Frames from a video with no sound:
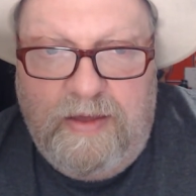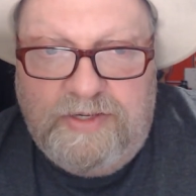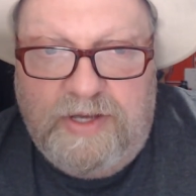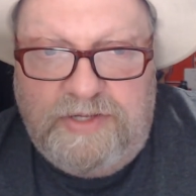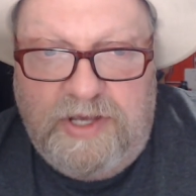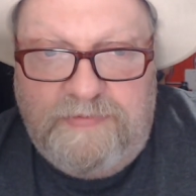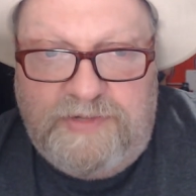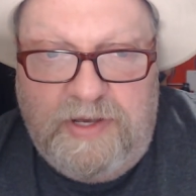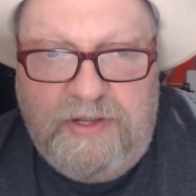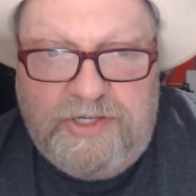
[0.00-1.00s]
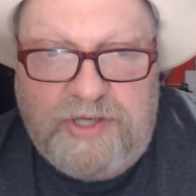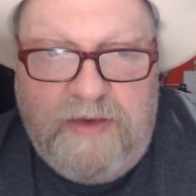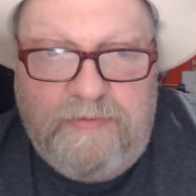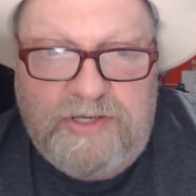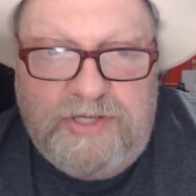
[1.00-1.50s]
So Dipsy, the
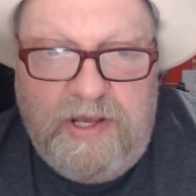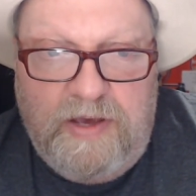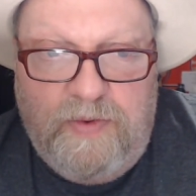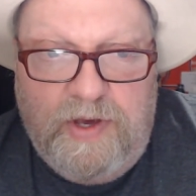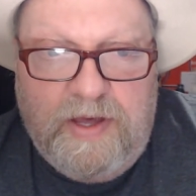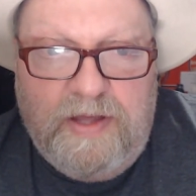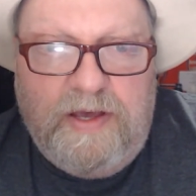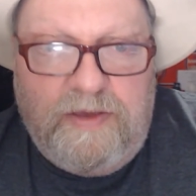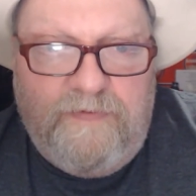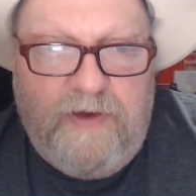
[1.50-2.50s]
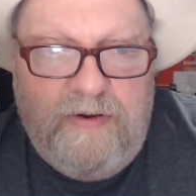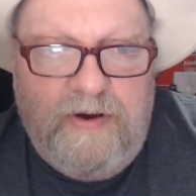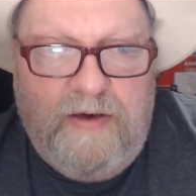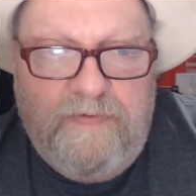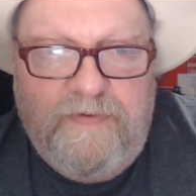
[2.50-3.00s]
skipper's an earwigger. That's fair
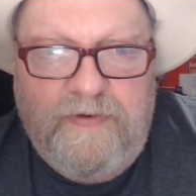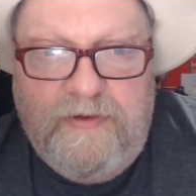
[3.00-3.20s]
enough.